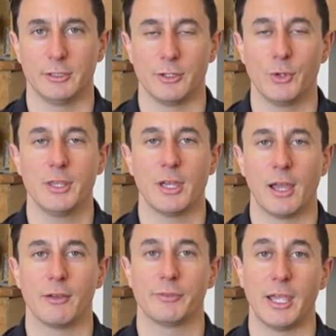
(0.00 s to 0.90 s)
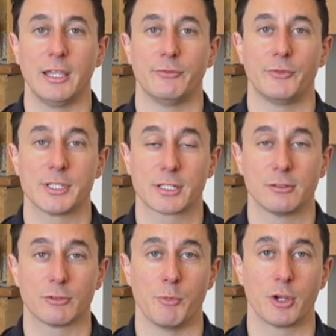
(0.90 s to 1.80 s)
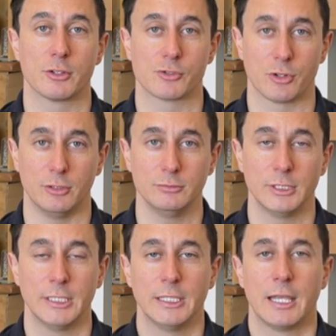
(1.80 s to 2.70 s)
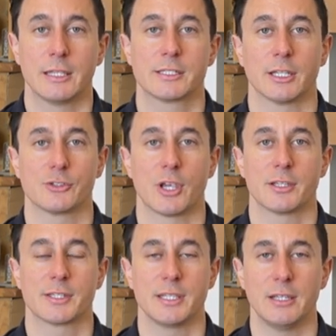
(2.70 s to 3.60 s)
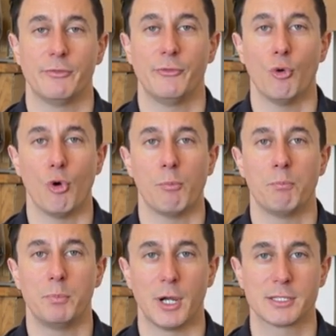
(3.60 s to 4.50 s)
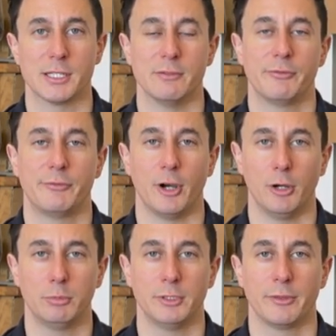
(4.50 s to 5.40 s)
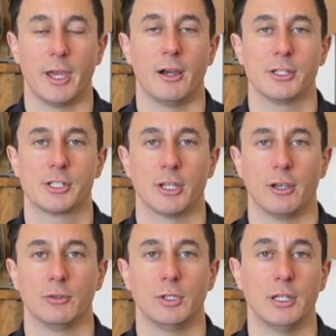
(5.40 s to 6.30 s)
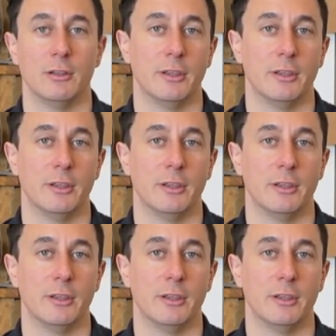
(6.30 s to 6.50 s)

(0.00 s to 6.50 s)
You either have a physical remote control, such as the 4-button fob that I show in